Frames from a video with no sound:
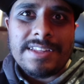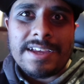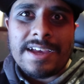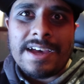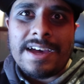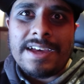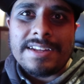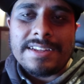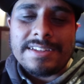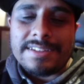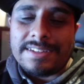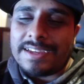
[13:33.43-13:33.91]
They're
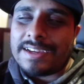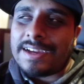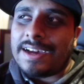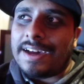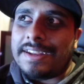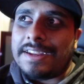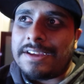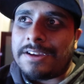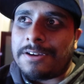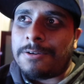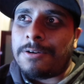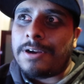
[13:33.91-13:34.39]
kind
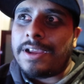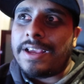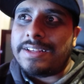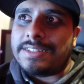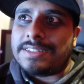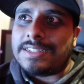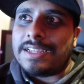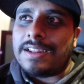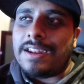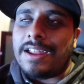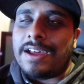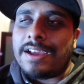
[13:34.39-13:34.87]
of
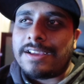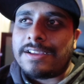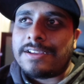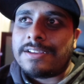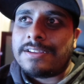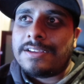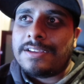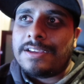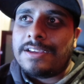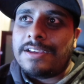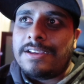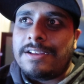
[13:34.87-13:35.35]
crazy.
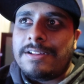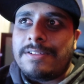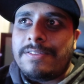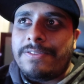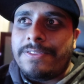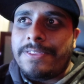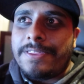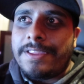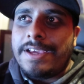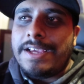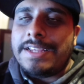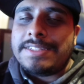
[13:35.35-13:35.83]
Like,
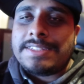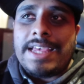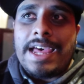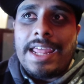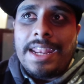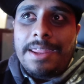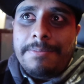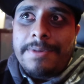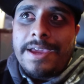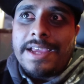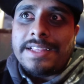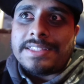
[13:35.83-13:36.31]
it's
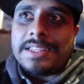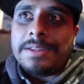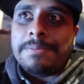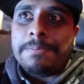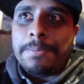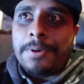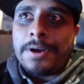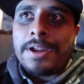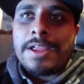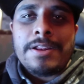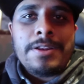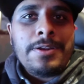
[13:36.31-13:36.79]

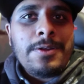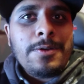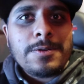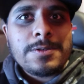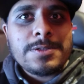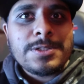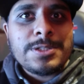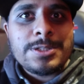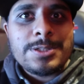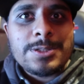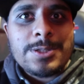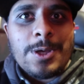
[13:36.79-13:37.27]
animated, but it
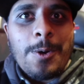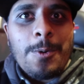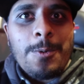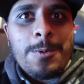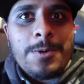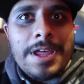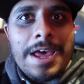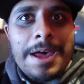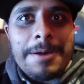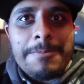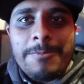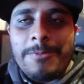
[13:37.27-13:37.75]
looks so
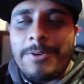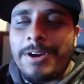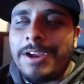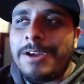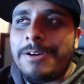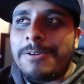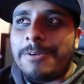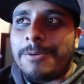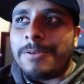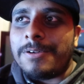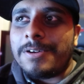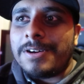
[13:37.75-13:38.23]
damn
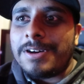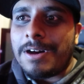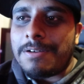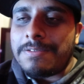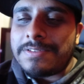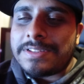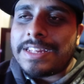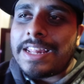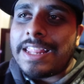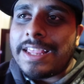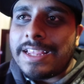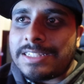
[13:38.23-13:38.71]
real.
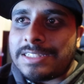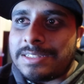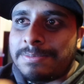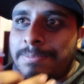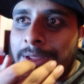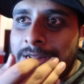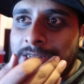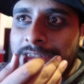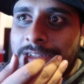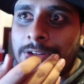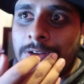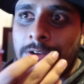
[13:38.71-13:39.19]
Obviously, it's
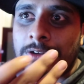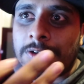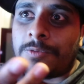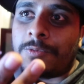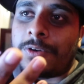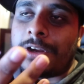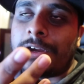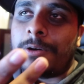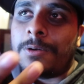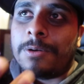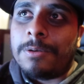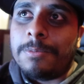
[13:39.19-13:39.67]
meant to look
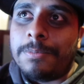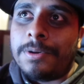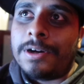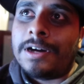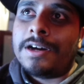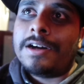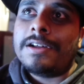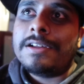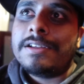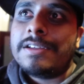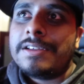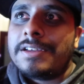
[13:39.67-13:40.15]
real,
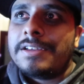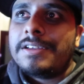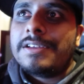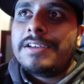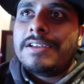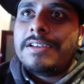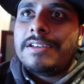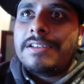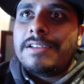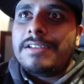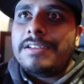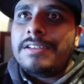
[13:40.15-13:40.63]
but
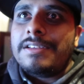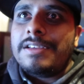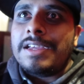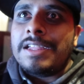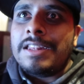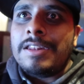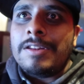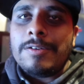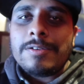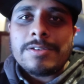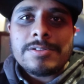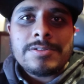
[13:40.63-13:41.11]

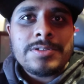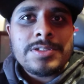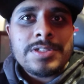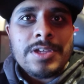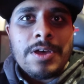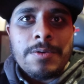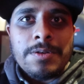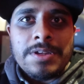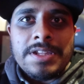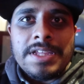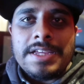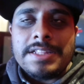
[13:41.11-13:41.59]
it looks
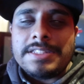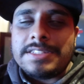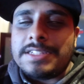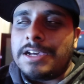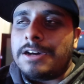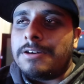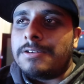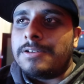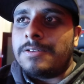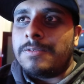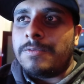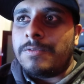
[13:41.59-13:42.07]
so
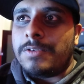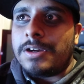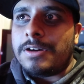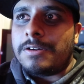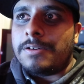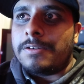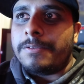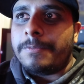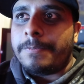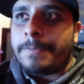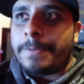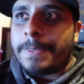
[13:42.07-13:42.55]
detailed and
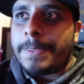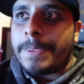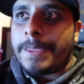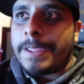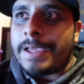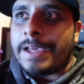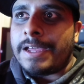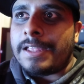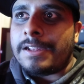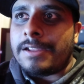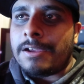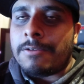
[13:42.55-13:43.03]
real.
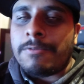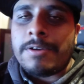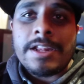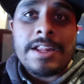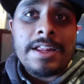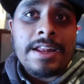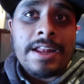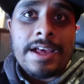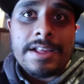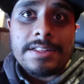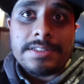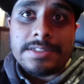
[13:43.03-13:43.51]
And I
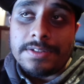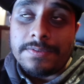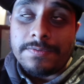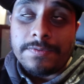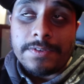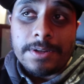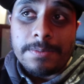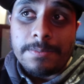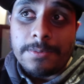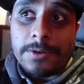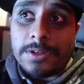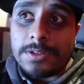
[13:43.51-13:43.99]
really liked it
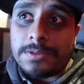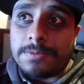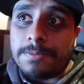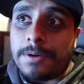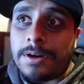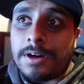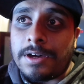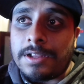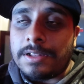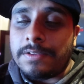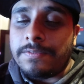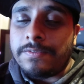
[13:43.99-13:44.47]
for the most
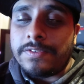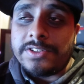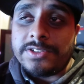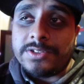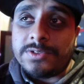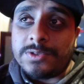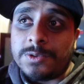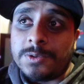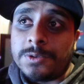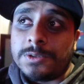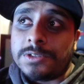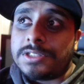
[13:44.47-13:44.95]
part, the
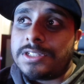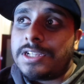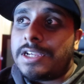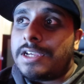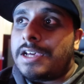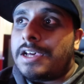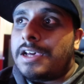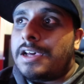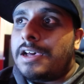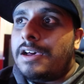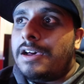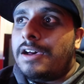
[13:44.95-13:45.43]
visuals.
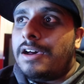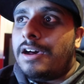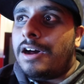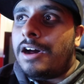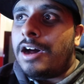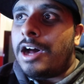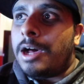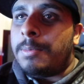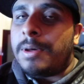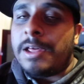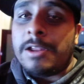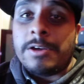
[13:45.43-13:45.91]

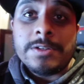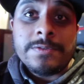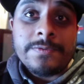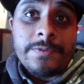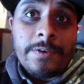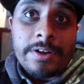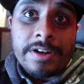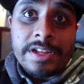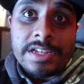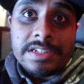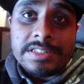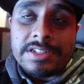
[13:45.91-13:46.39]
And it was
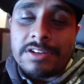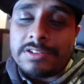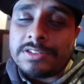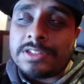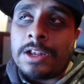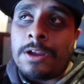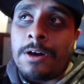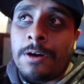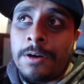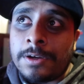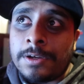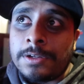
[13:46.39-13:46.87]
funny, there was
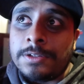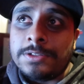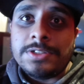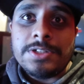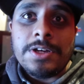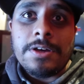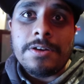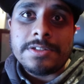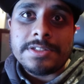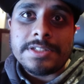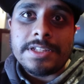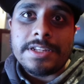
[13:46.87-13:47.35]
a lot of good
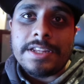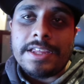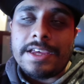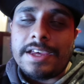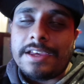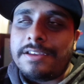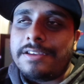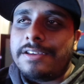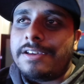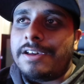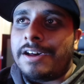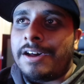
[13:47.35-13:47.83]
jokes in
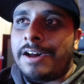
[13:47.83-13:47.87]
there.